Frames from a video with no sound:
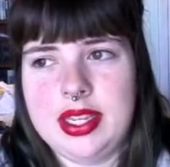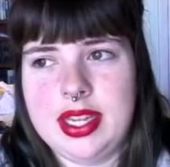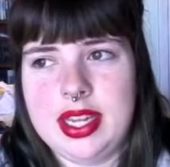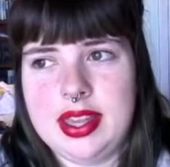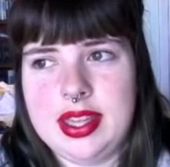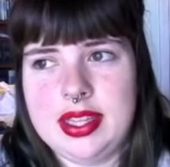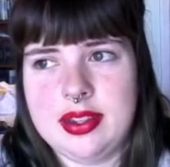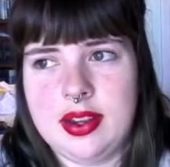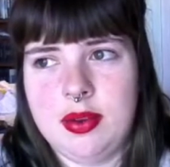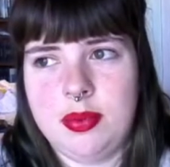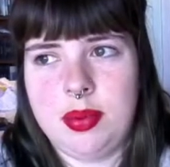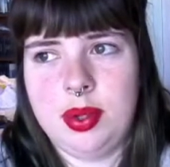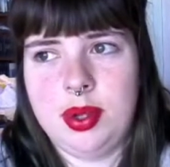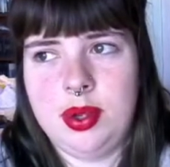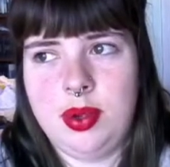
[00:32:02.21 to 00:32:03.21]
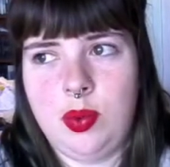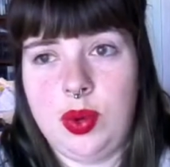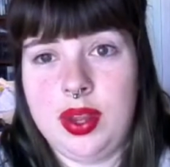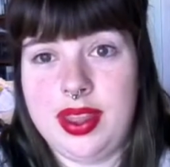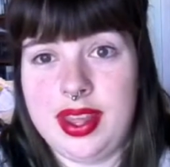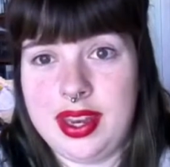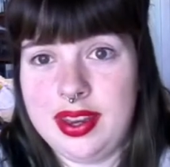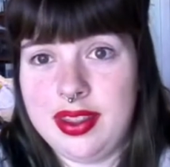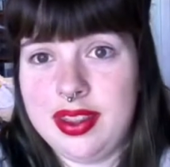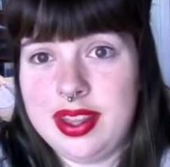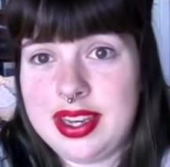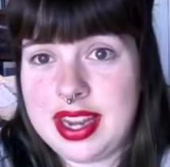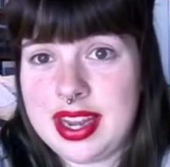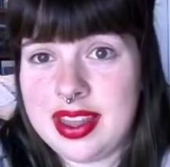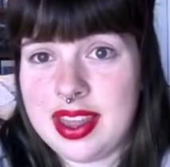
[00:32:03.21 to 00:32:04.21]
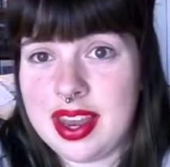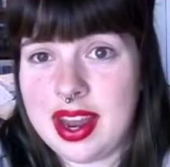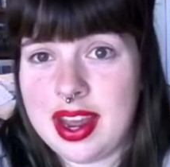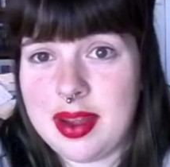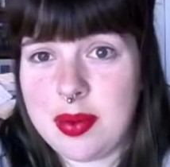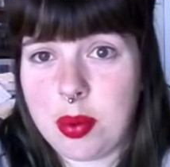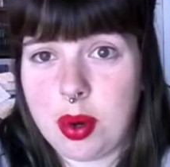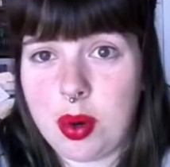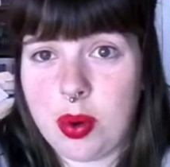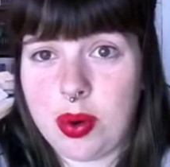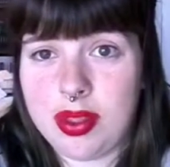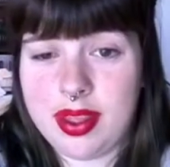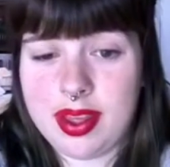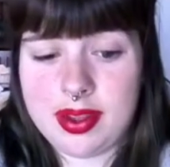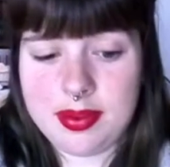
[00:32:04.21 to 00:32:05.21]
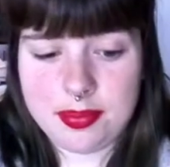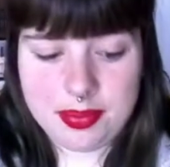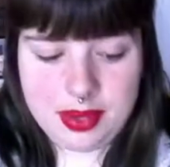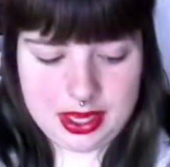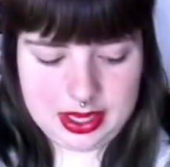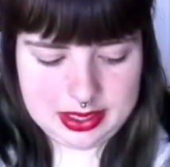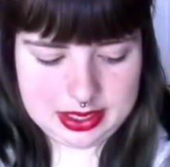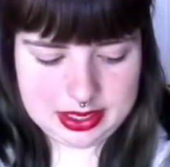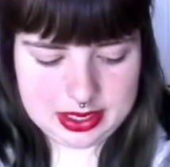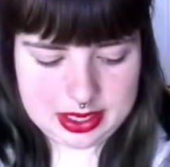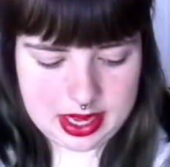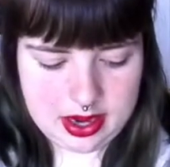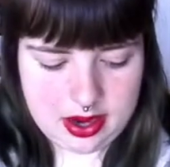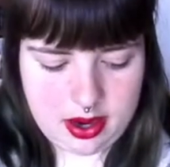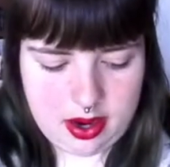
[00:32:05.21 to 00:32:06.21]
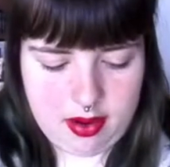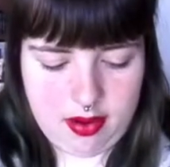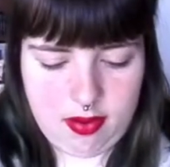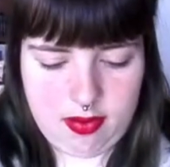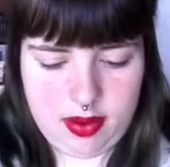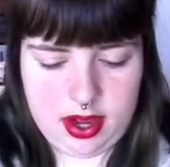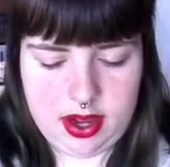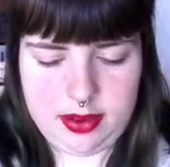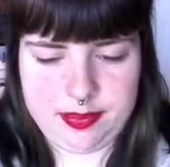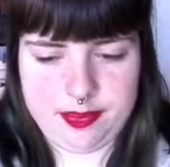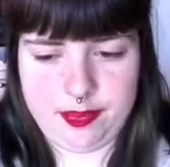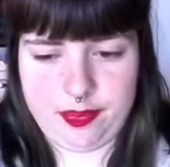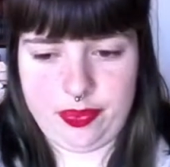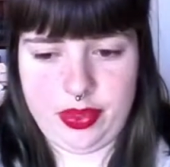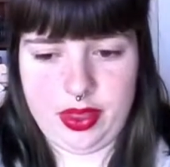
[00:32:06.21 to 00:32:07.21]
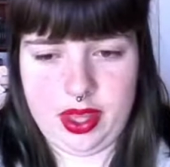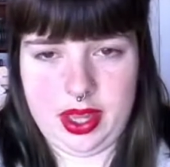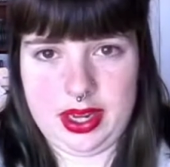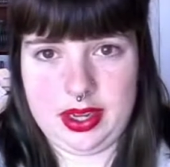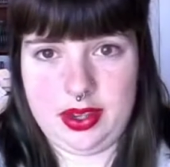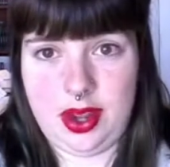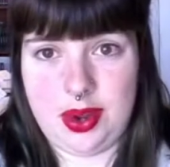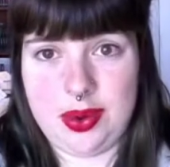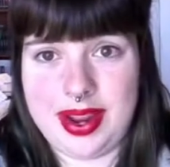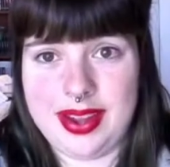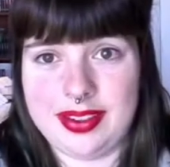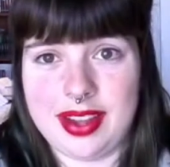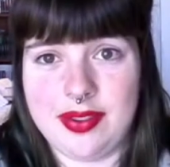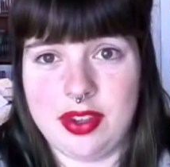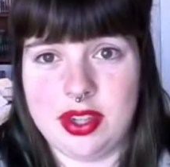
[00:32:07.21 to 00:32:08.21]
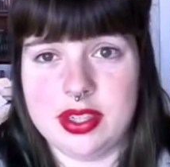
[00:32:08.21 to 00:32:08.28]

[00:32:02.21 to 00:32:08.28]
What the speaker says: to get these up within the day that I record them instead of like 2 days after.